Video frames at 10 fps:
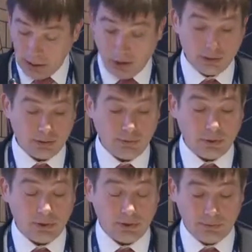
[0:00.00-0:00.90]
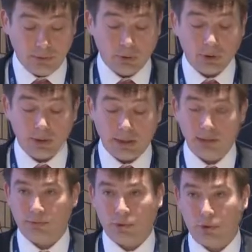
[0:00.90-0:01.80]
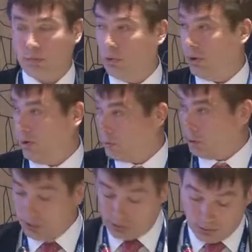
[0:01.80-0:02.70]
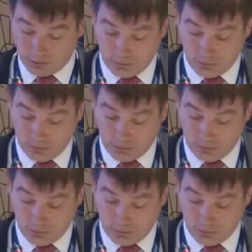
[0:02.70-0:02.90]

as sphenoid sinus foreign body. Of course, it's not